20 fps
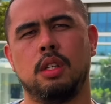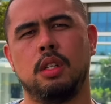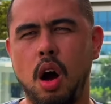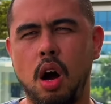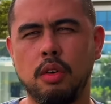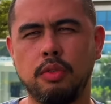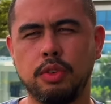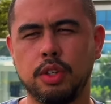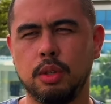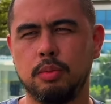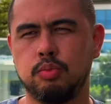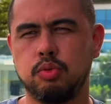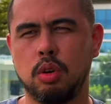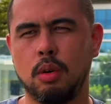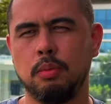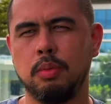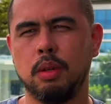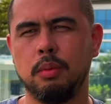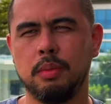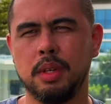Half of the
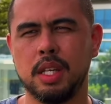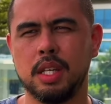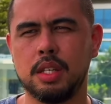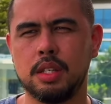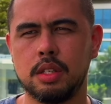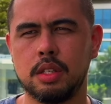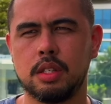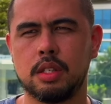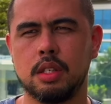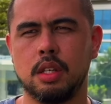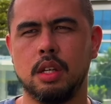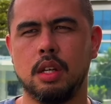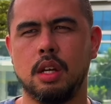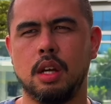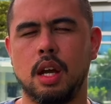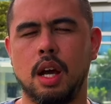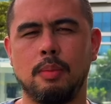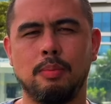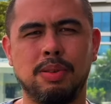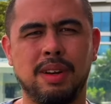problem is
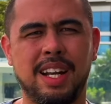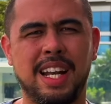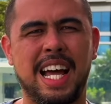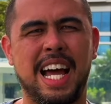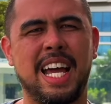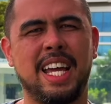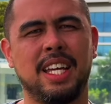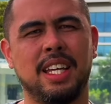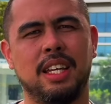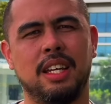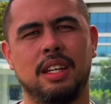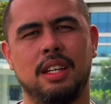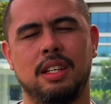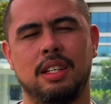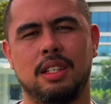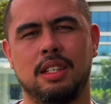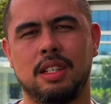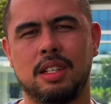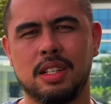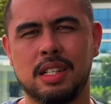applying it
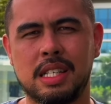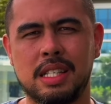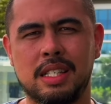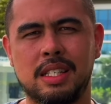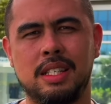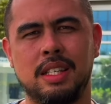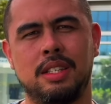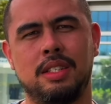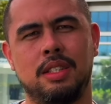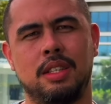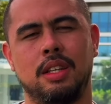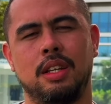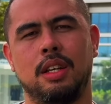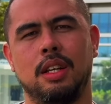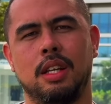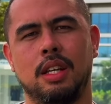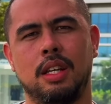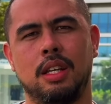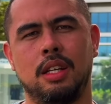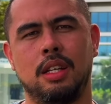
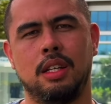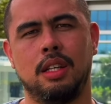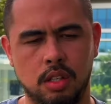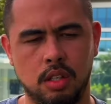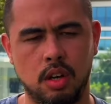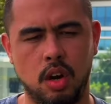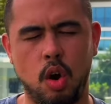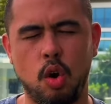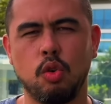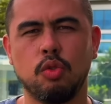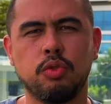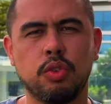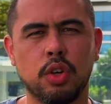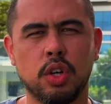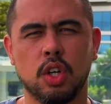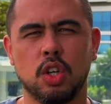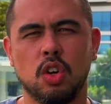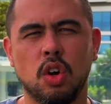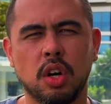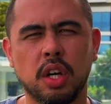consistently over
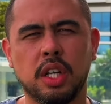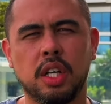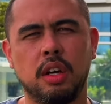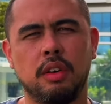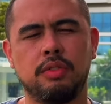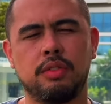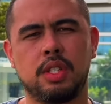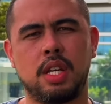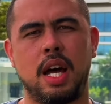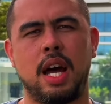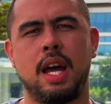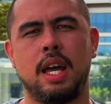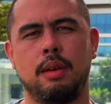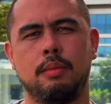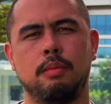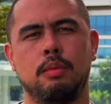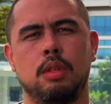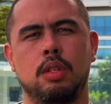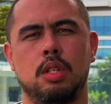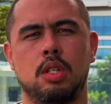a long enough
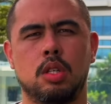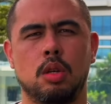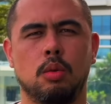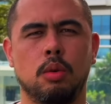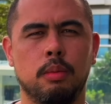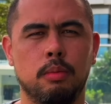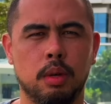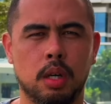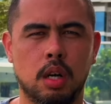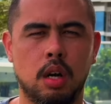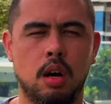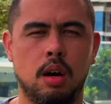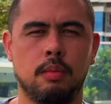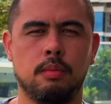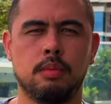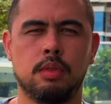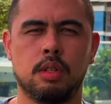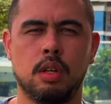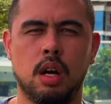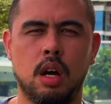time so it
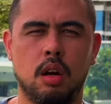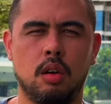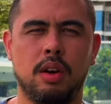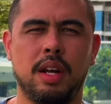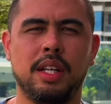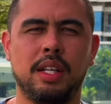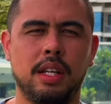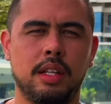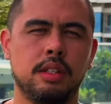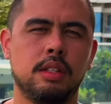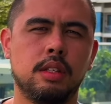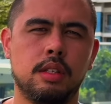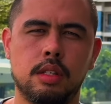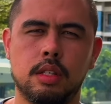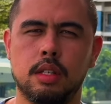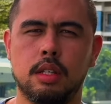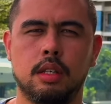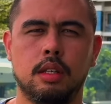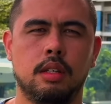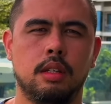becomes our
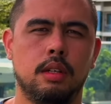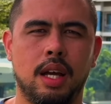identity,